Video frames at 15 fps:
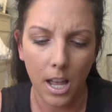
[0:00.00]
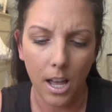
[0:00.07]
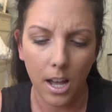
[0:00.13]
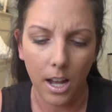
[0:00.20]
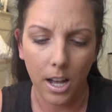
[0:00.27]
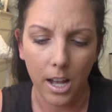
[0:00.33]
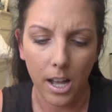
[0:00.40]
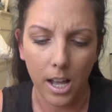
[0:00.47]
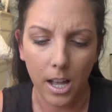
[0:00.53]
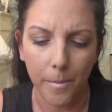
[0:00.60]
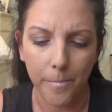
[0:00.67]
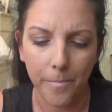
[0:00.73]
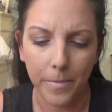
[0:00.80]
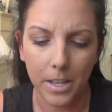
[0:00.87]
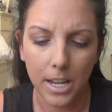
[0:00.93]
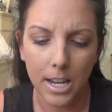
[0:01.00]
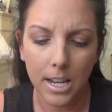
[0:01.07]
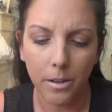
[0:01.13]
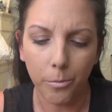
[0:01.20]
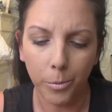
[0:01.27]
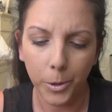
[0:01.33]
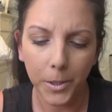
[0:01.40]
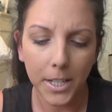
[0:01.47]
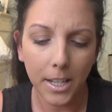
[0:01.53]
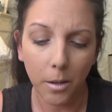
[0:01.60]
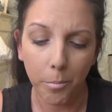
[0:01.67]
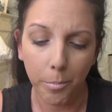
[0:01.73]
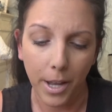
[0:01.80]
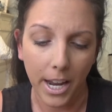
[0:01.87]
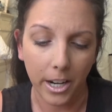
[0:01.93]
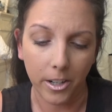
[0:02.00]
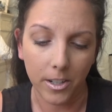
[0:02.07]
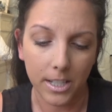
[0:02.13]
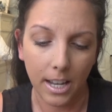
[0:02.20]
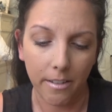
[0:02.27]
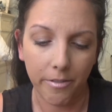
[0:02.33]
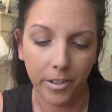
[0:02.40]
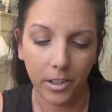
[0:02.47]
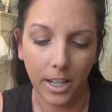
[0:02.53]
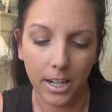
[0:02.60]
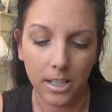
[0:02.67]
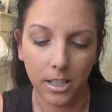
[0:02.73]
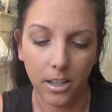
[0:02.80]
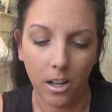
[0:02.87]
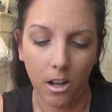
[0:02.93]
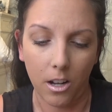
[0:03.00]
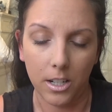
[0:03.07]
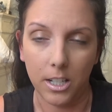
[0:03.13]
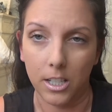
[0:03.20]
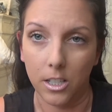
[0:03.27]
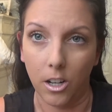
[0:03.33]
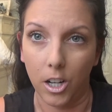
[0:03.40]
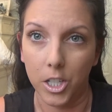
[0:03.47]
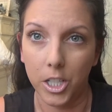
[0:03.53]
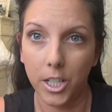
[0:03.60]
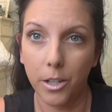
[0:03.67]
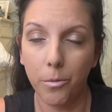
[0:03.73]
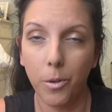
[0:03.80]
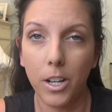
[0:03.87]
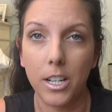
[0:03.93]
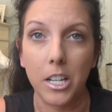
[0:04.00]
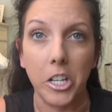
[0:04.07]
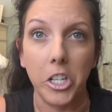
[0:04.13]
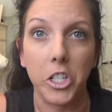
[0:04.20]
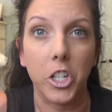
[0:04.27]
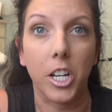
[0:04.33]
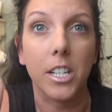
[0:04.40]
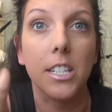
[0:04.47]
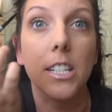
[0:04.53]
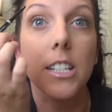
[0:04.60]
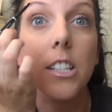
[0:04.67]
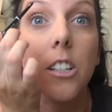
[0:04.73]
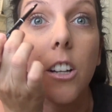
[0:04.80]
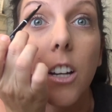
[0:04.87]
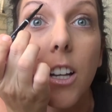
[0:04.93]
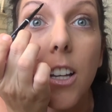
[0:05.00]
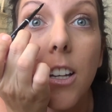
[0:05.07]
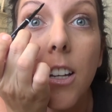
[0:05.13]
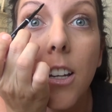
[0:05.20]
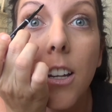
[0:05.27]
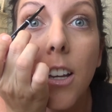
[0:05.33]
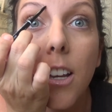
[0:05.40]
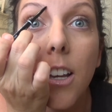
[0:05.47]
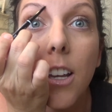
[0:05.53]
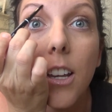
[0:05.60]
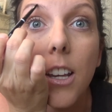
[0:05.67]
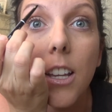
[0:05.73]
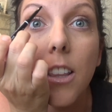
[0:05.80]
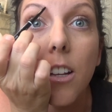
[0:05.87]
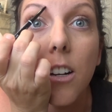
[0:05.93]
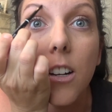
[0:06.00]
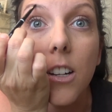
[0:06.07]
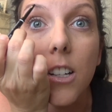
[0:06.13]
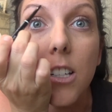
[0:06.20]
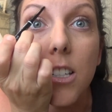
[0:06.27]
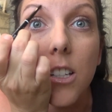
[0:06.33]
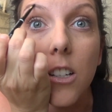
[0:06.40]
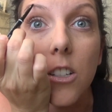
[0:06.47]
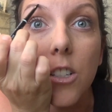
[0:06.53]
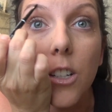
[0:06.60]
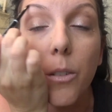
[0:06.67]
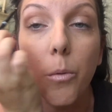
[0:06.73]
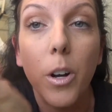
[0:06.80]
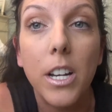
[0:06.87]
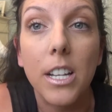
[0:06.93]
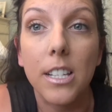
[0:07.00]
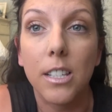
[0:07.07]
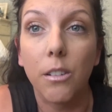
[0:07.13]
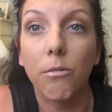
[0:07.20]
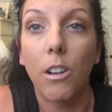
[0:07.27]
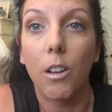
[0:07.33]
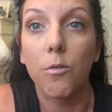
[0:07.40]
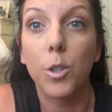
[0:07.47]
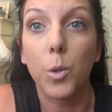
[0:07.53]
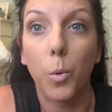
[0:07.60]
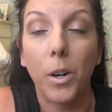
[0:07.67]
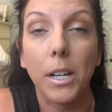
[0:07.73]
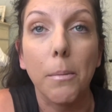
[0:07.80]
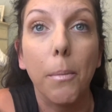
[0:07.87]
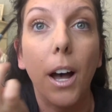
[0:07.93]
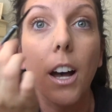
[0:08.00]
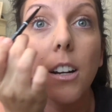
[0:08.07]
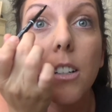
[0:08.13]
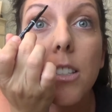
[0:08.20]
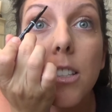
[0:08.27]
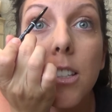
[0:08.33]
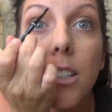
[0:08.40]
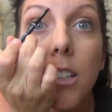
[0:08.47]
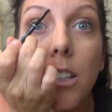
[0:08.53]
It really compares, I feel like, to the Anastasia one is just as good. And the Anastasia one is around 20 bucks.